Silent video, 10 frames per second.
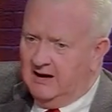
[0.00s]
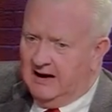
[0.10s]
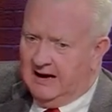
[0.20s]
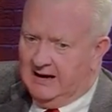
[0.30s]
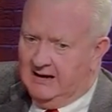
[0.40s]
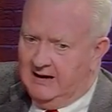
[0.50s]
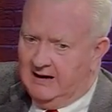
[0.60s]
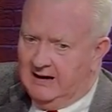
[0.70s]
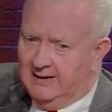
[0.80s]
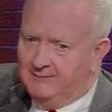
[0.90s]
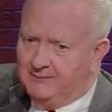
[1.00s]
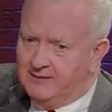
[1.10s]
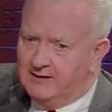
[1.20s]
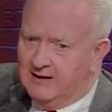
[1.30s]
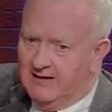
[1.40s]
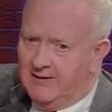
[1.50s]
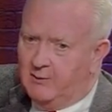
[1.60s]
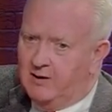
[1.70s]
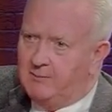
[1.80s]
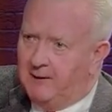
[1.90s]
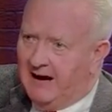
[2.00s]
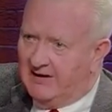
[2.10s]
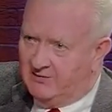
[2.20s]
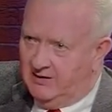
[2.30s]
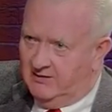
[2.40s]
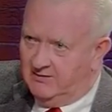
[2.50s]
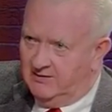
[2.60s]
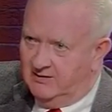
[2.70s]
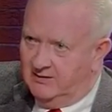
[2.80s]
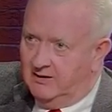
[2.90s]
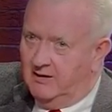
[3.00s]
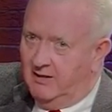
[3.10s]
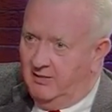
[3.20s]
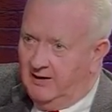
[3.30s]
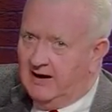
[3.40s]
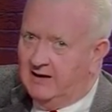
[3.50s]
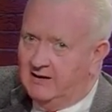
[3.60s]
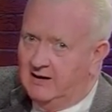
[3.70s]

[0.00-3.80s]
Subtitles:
and then when it passes, then